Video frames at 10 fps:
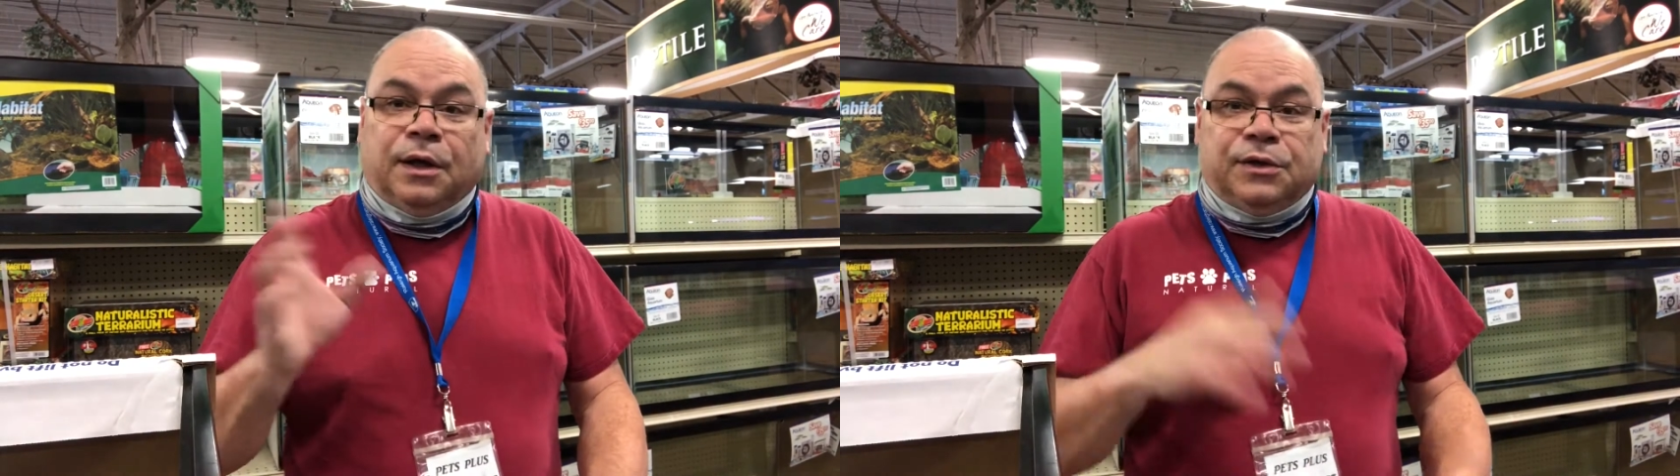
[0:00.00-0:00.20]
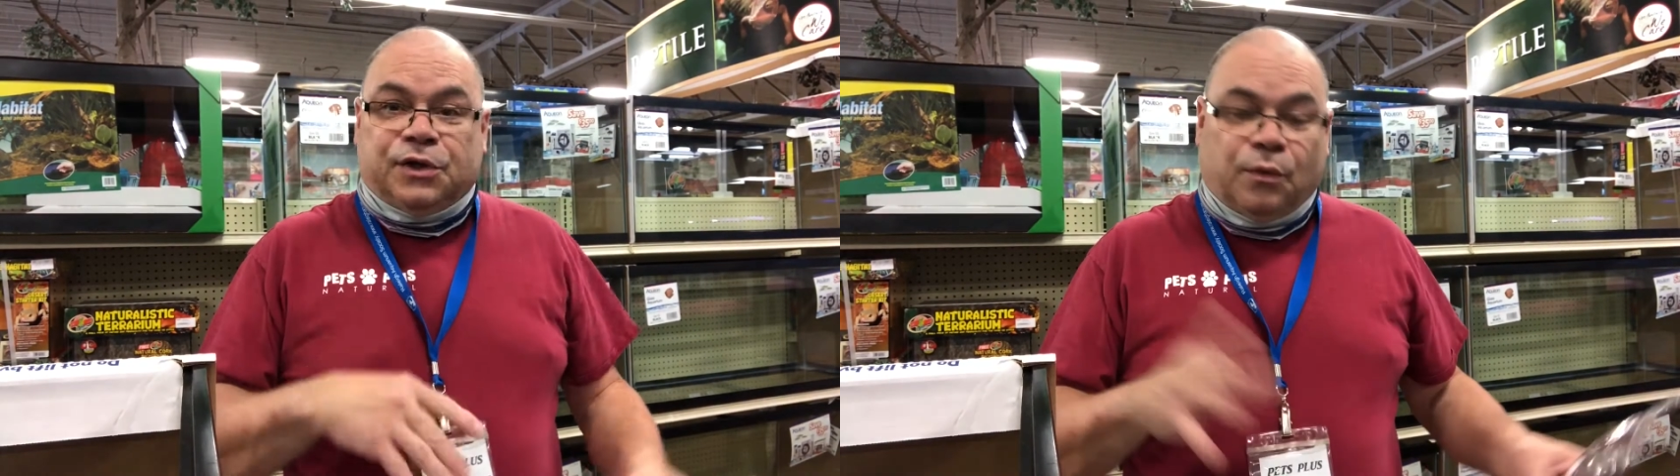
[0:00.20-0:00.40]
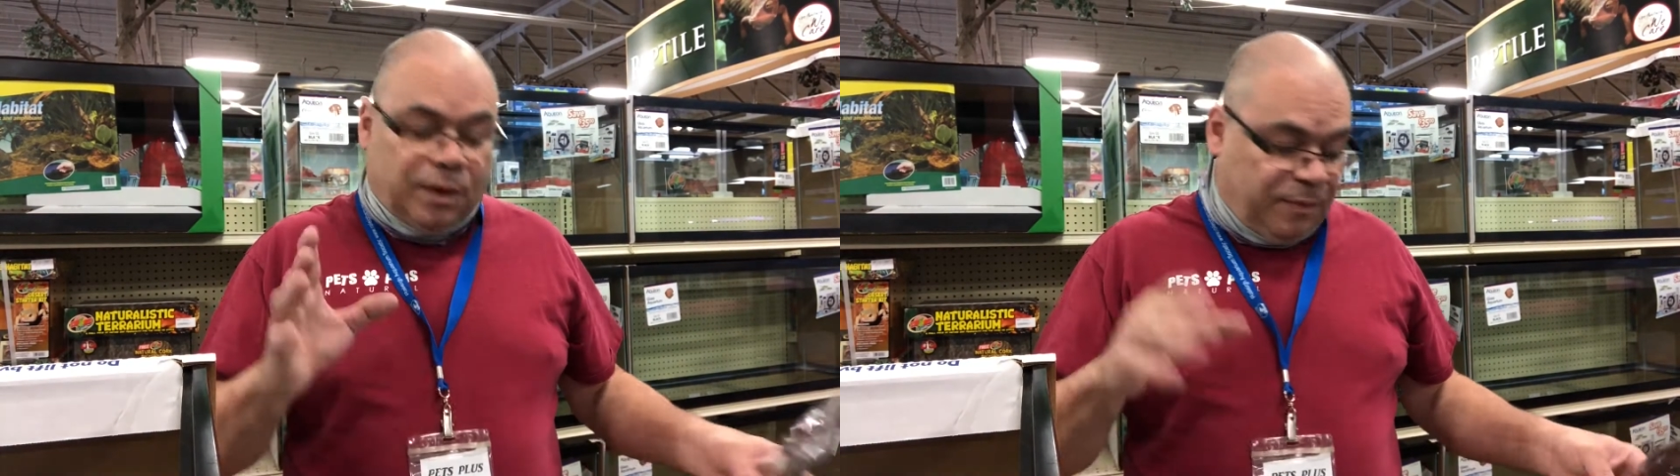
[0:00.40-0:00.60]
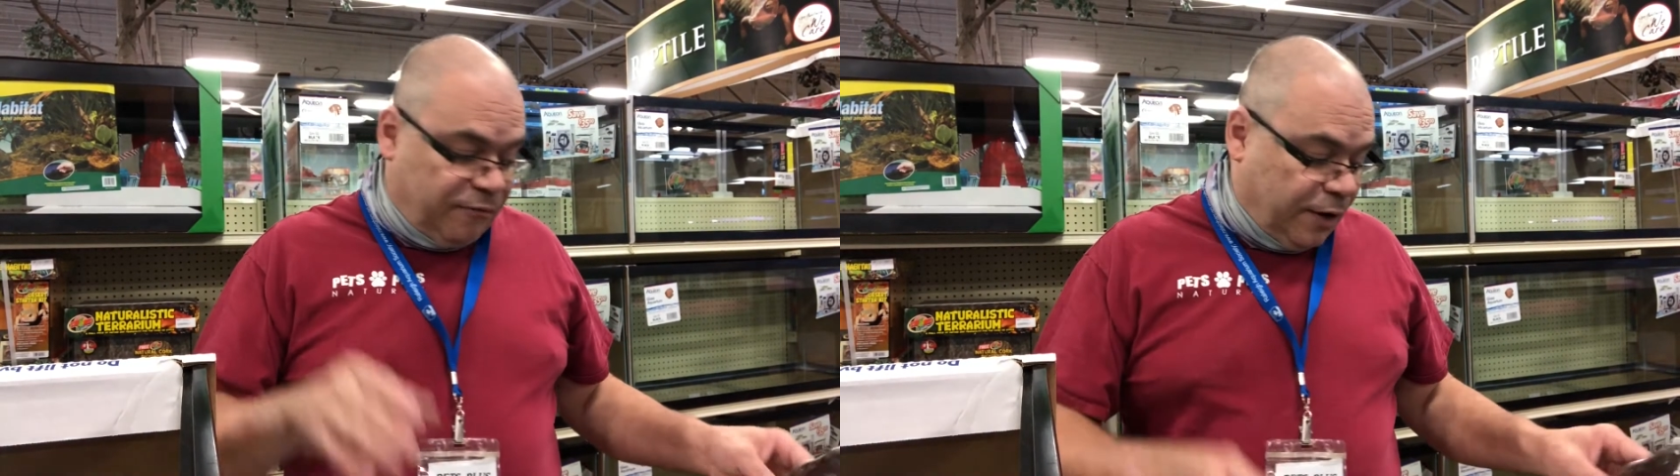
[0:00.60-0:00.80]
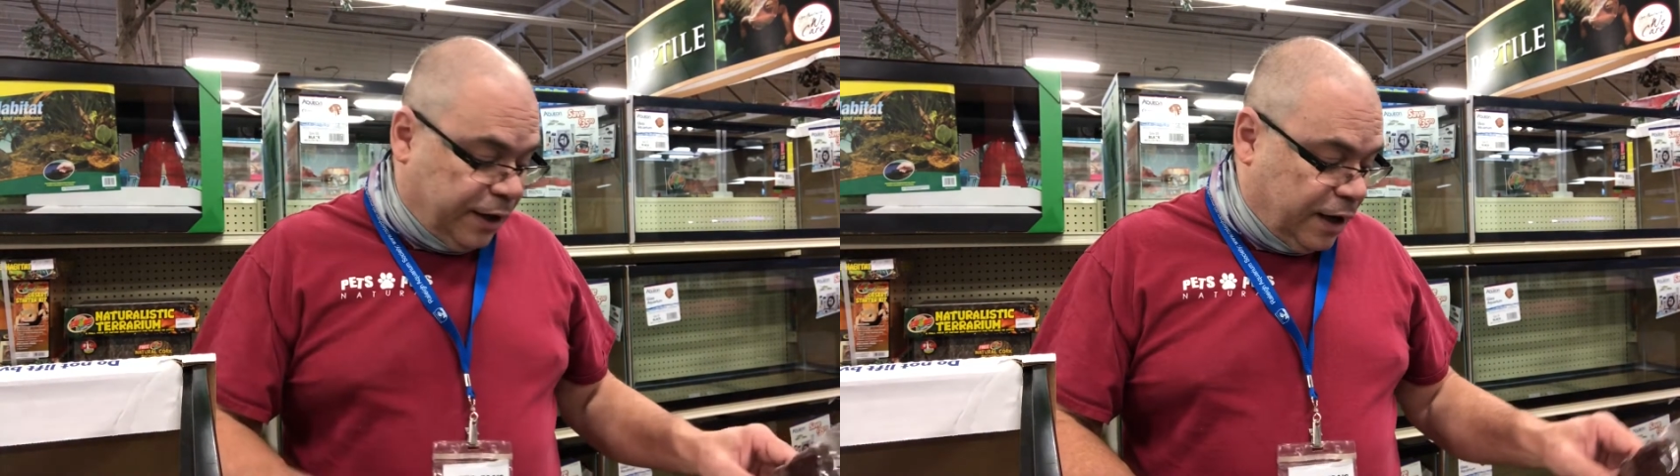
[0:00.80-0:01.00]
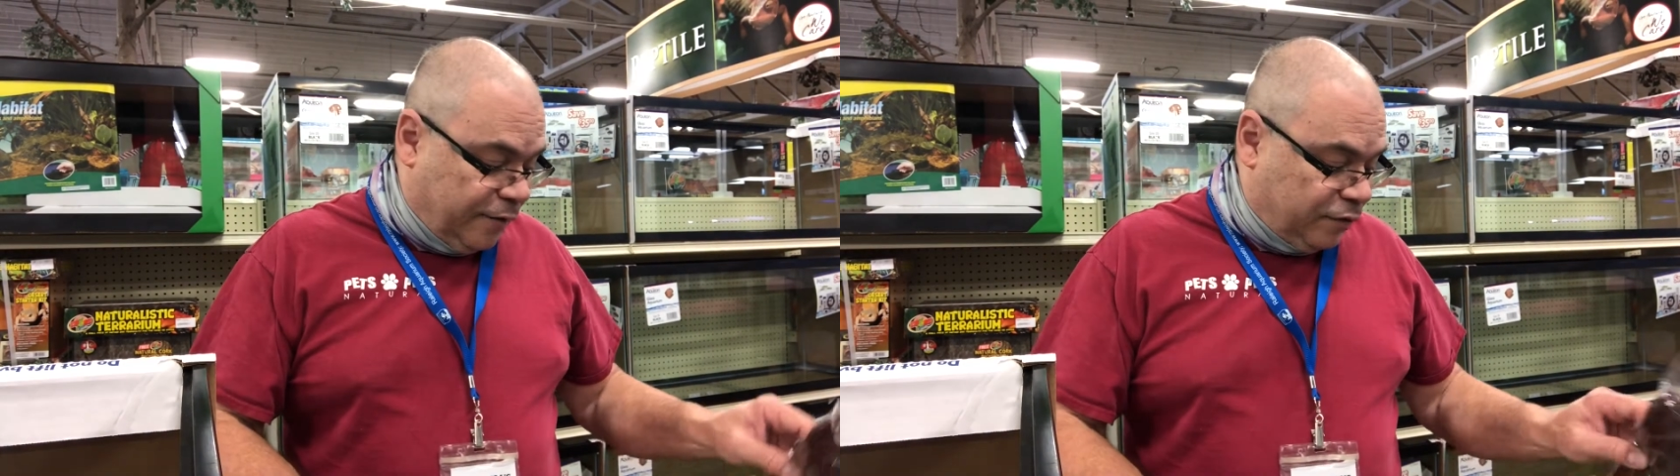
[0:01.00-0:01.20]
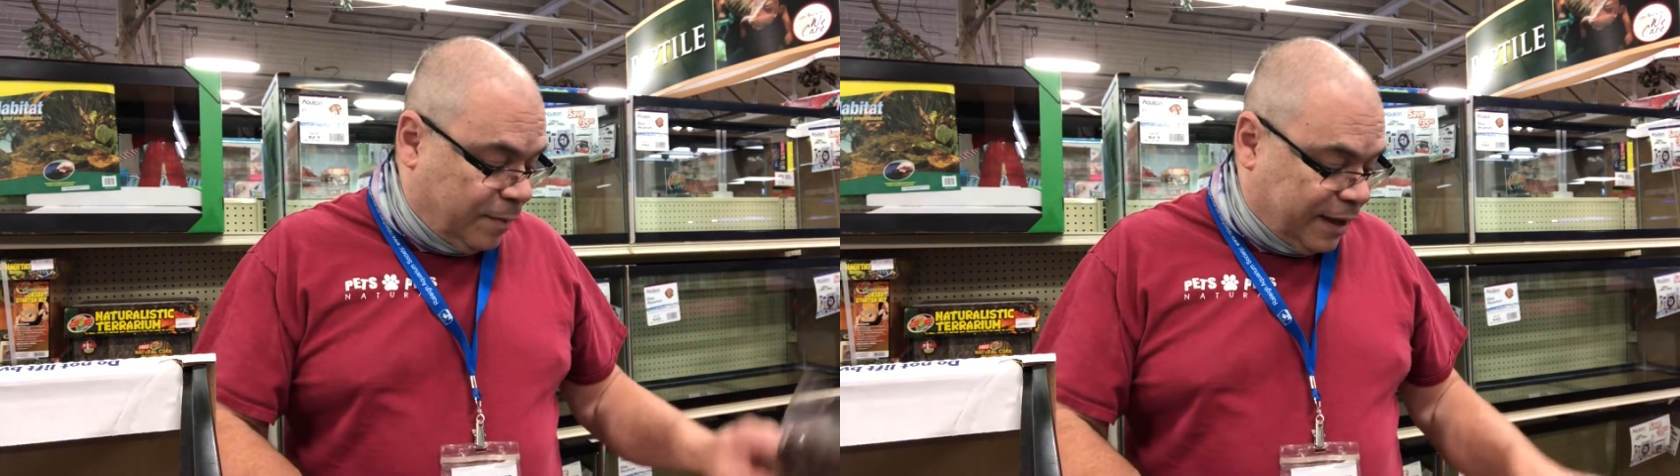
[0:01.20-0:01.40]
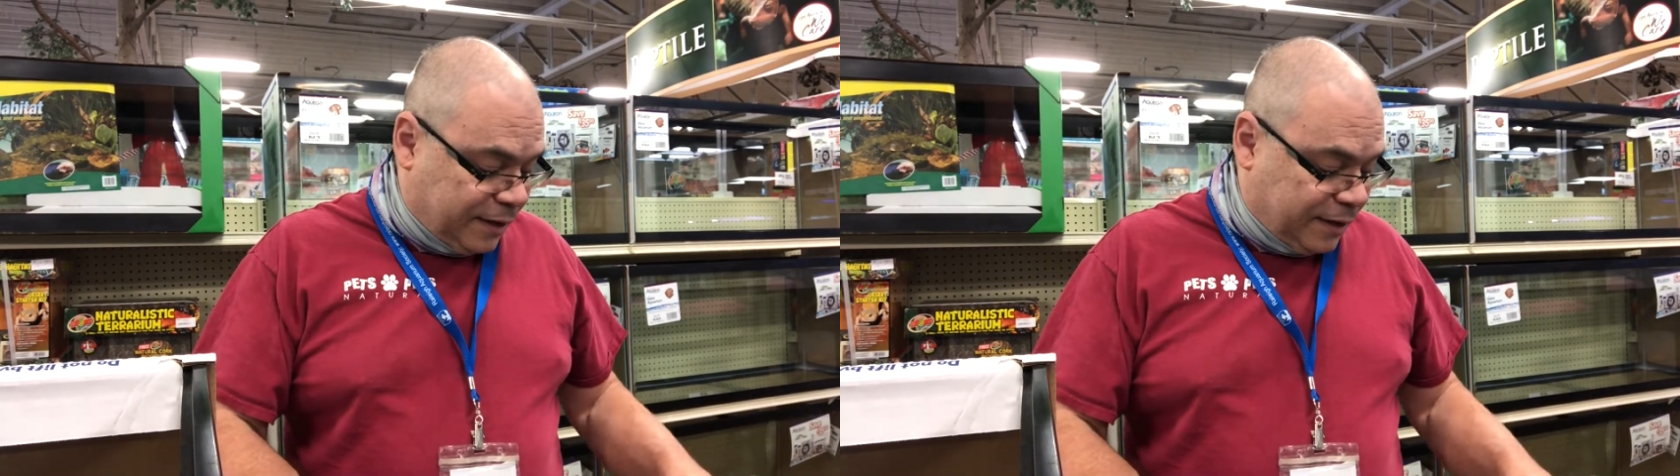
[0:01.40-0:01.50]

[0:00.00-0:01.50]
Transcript: So you want to be very careful about